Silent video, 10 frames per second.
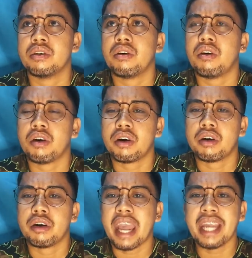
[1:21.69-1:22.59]

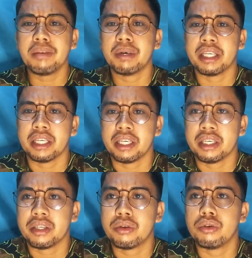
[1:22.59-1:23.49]
or anybody
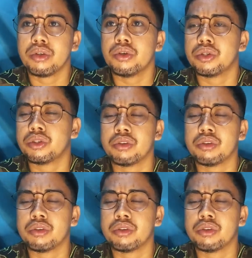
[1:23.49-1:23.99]
who used